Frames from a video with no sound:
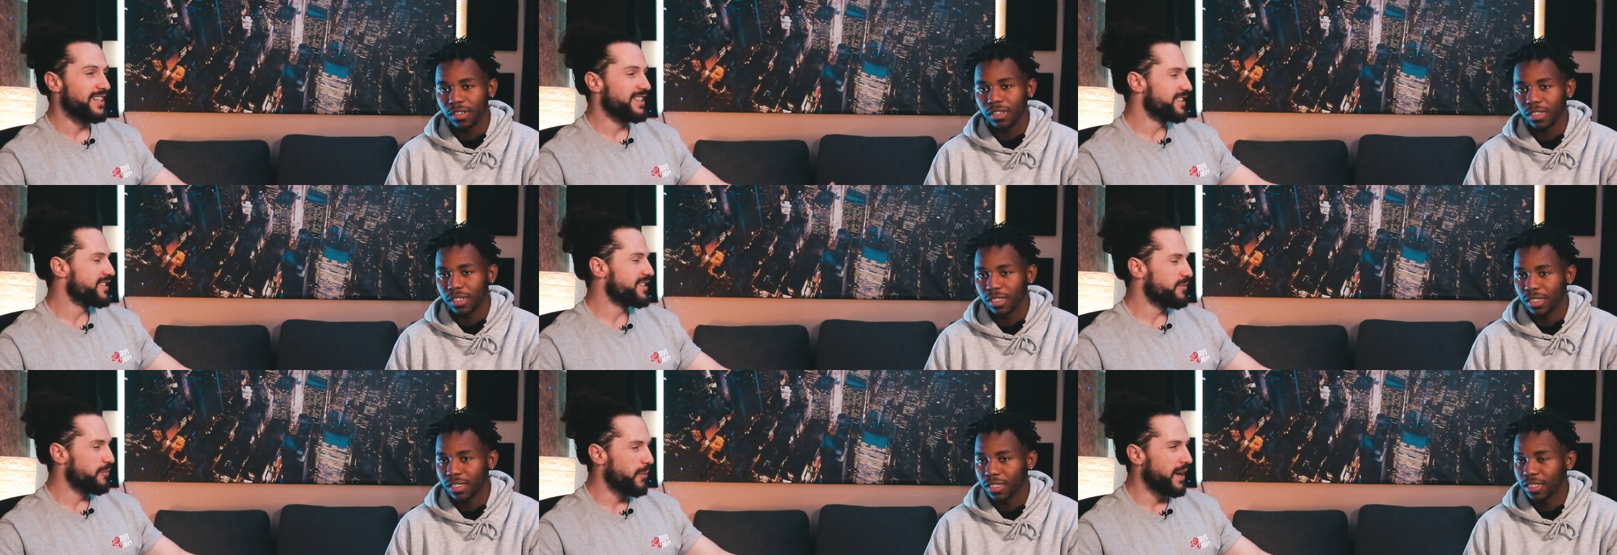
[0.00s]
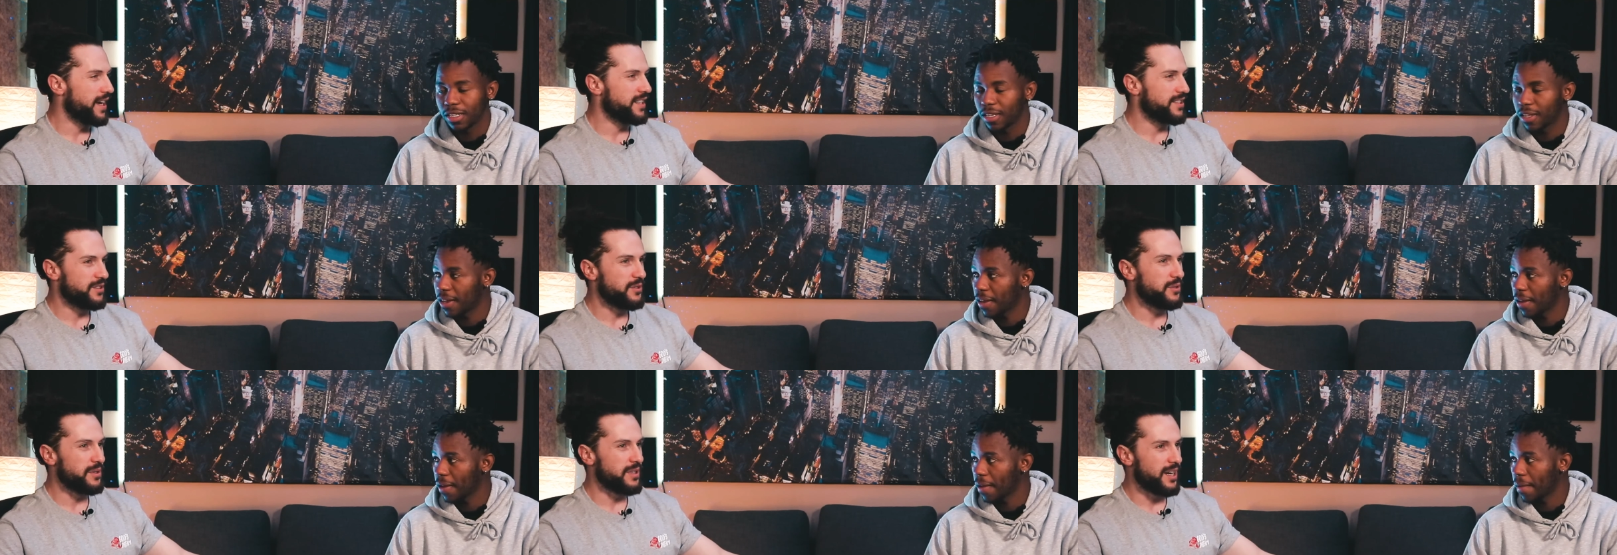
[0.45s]
Speaker 1: things,
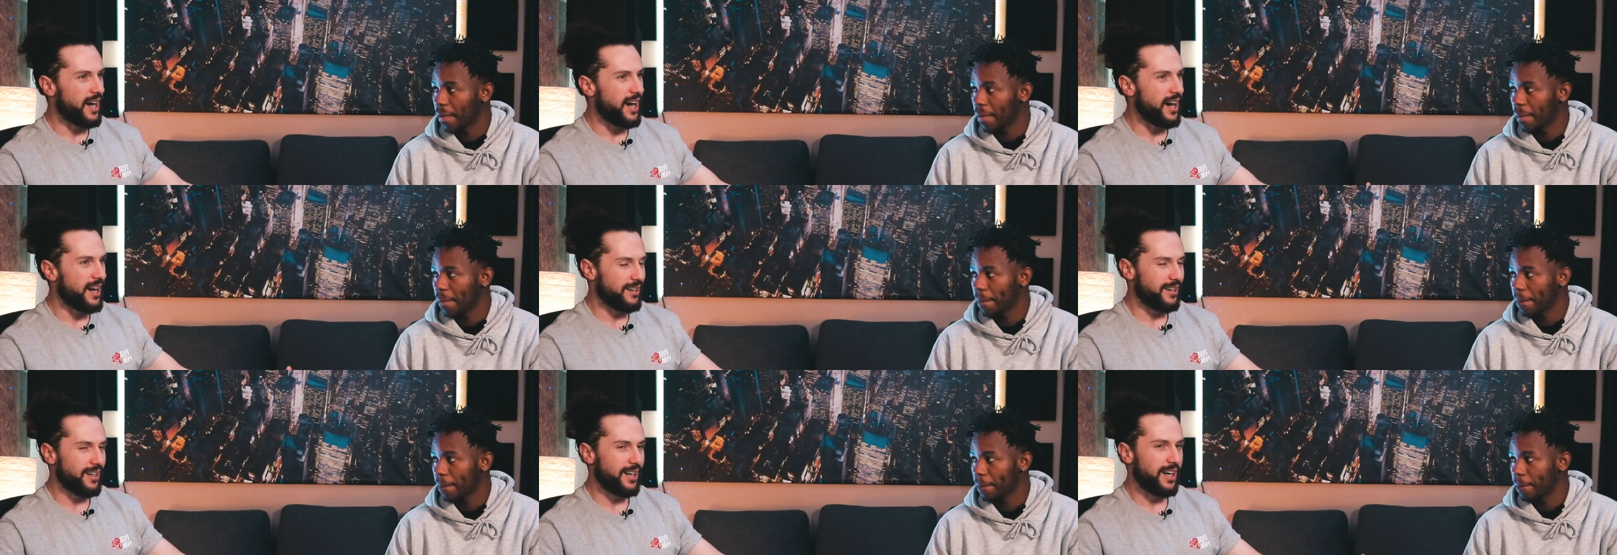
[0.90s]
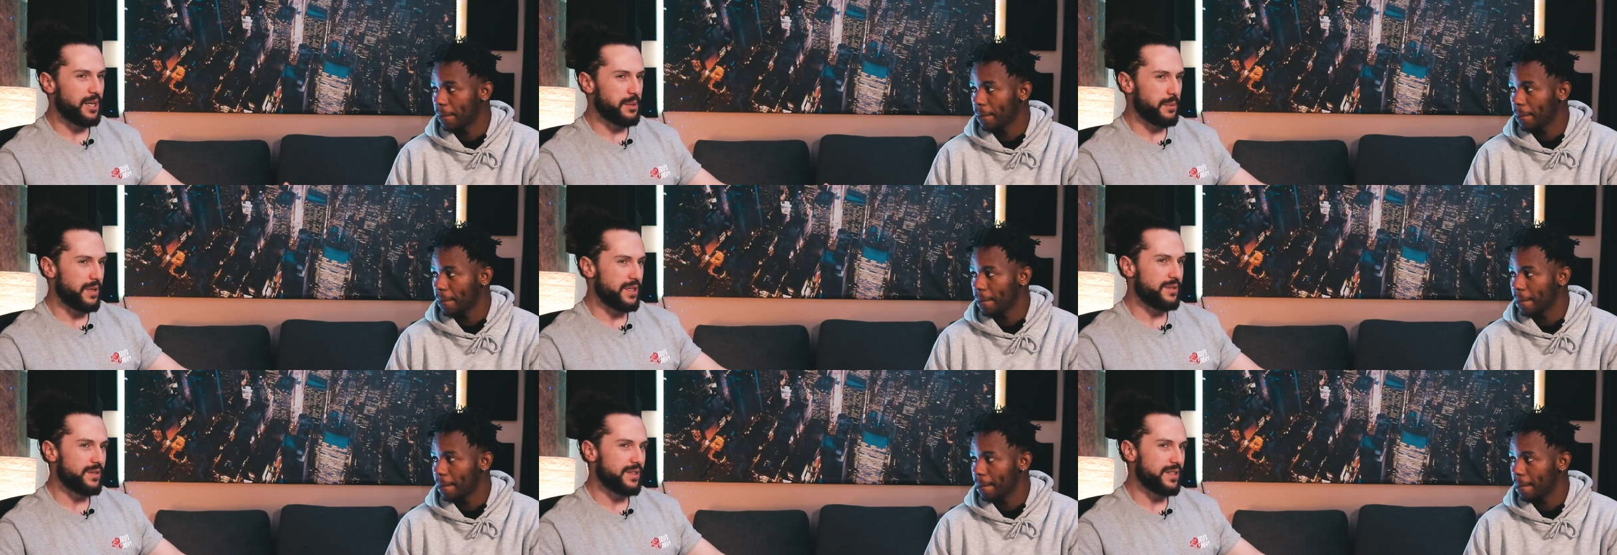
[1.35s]
ways you can honor God,
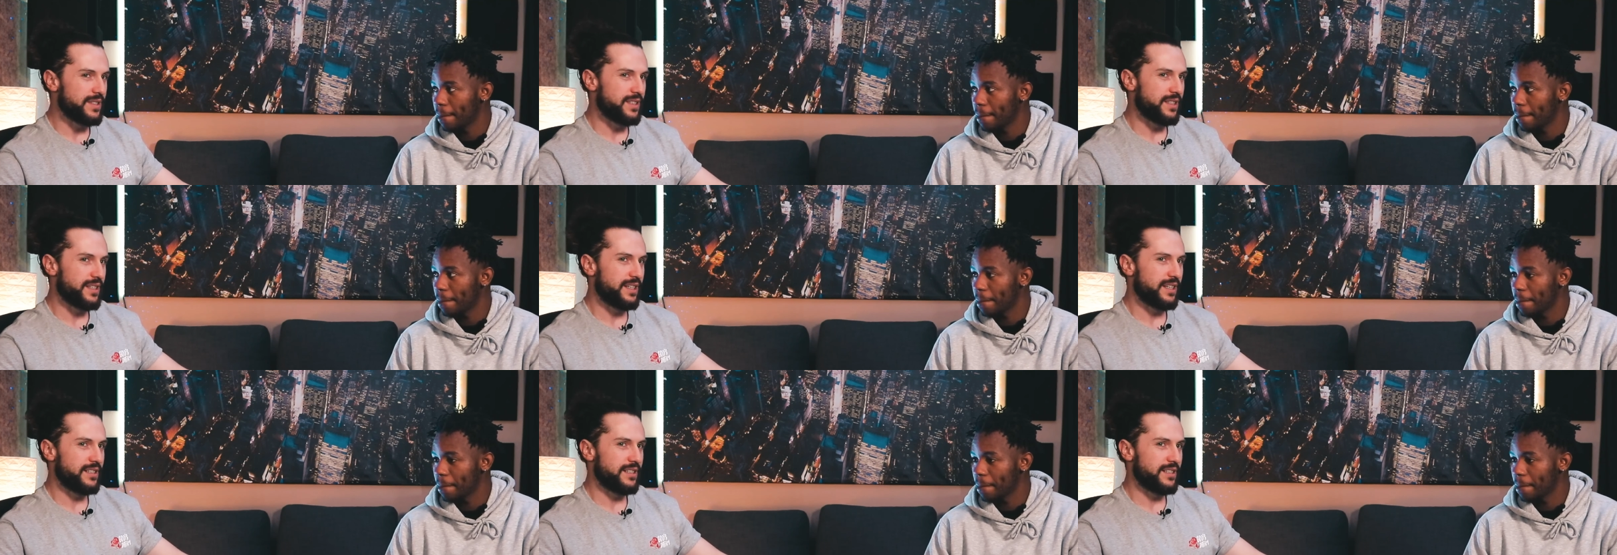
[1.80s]
ways you could sin